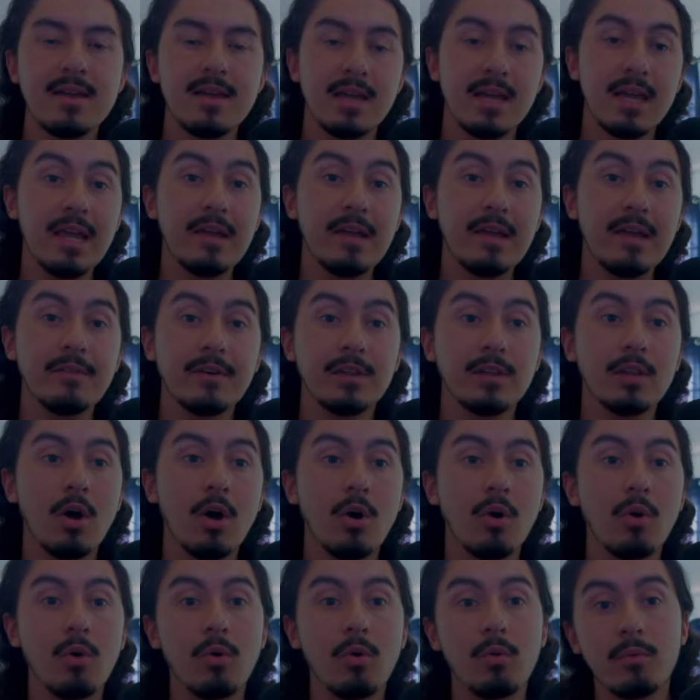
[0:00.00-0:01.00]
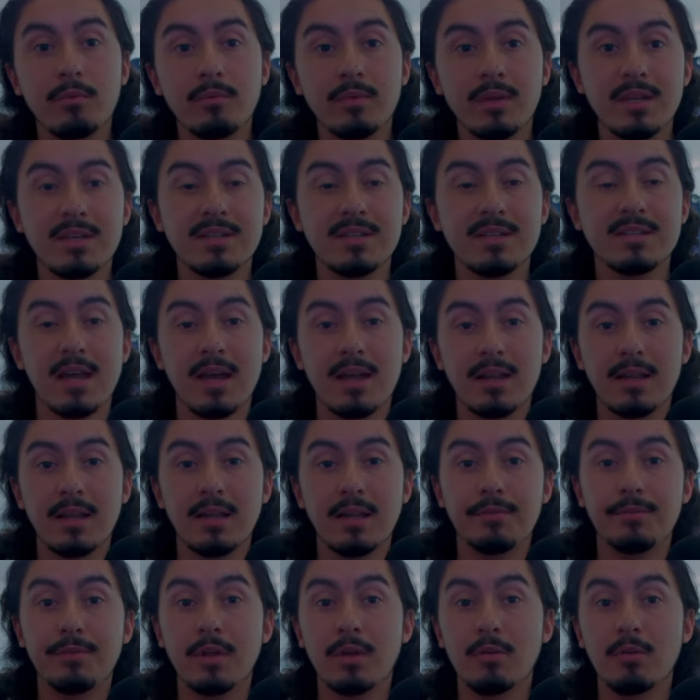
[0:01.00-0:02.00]
Even though he said
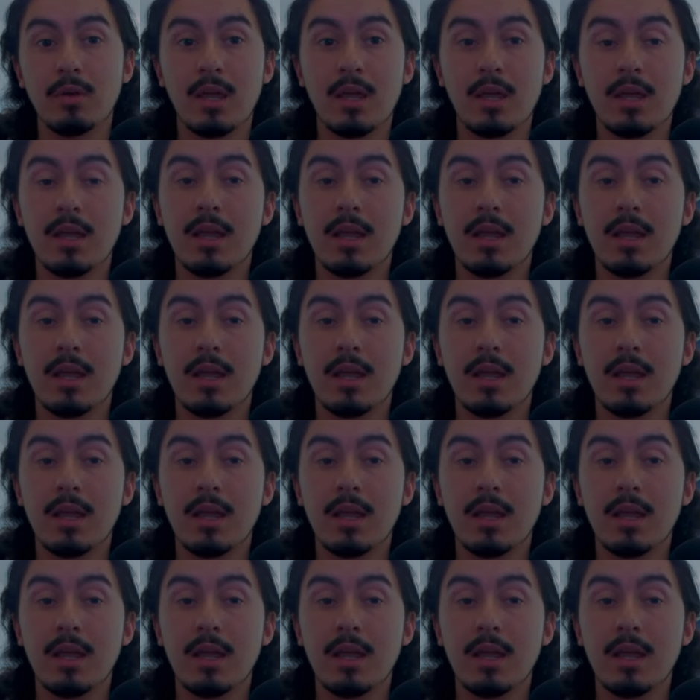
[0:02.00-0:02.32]
if he